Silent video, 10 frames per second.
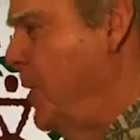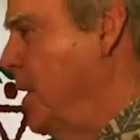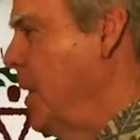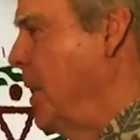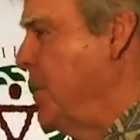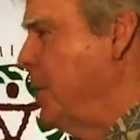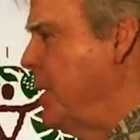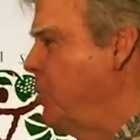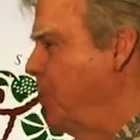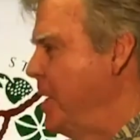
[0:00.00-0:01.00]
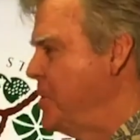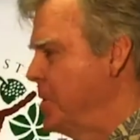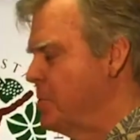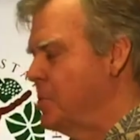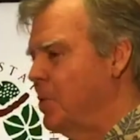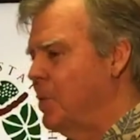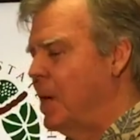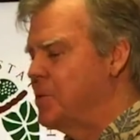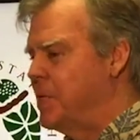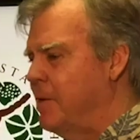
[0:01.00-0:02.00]
little other information. So
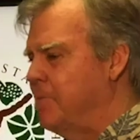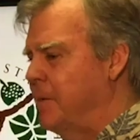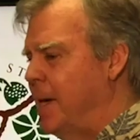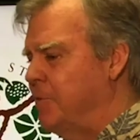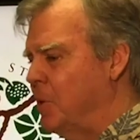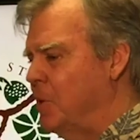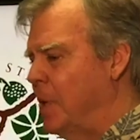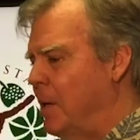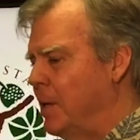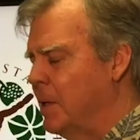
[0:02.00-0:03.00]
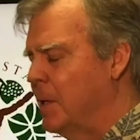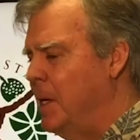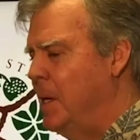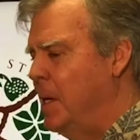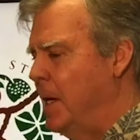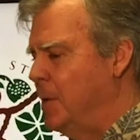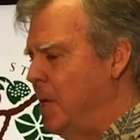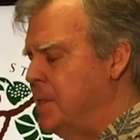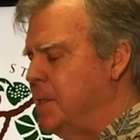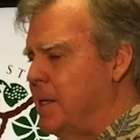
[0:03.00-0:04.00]
our staff have to go out and
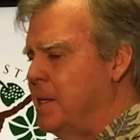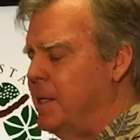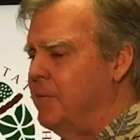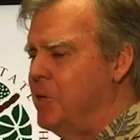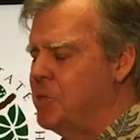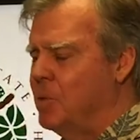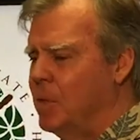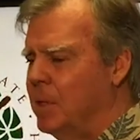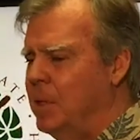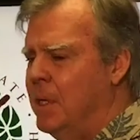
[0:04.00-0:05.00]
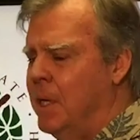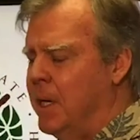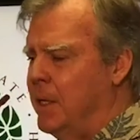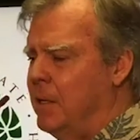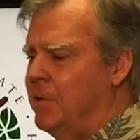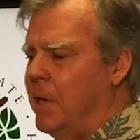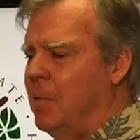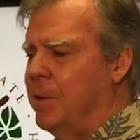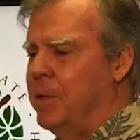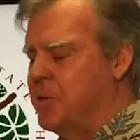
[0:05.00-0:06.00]
contact the individual, identify
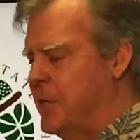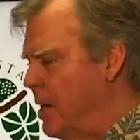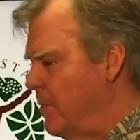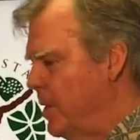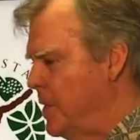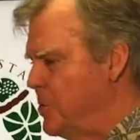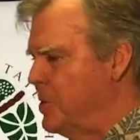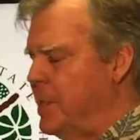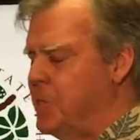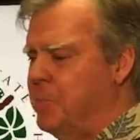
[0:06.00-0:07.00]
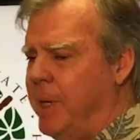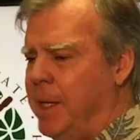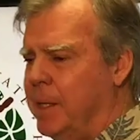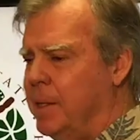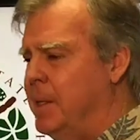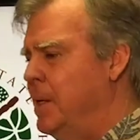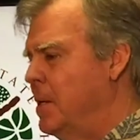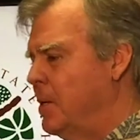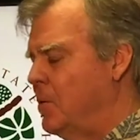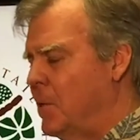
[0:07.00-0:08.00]
what the travel history has been,
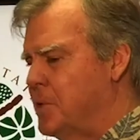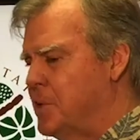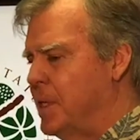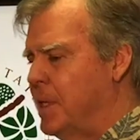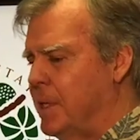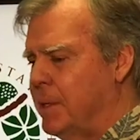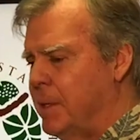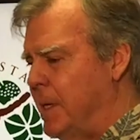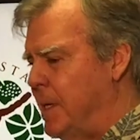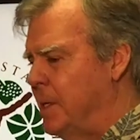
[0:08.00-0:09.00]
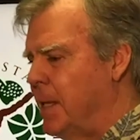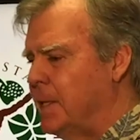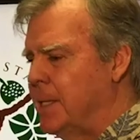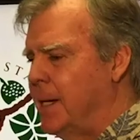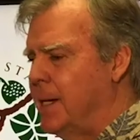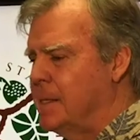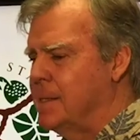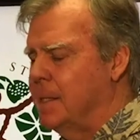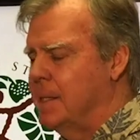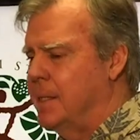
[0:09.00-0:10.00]
of course, any contacts
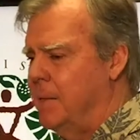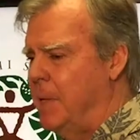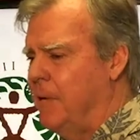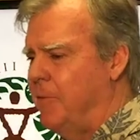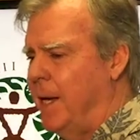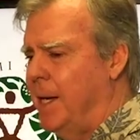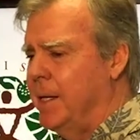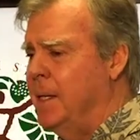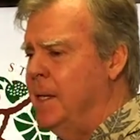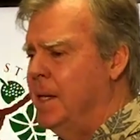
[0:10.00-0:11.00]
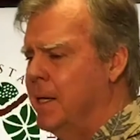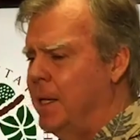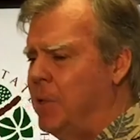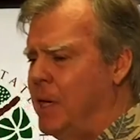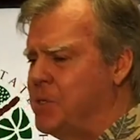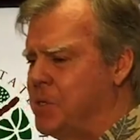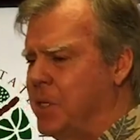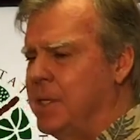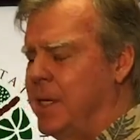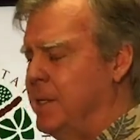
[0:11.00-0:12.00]
that they may have had. And that process
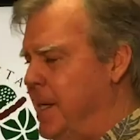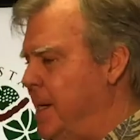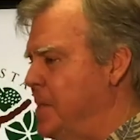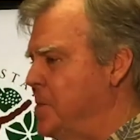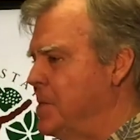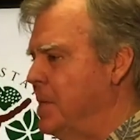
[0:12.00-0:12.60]
can take days.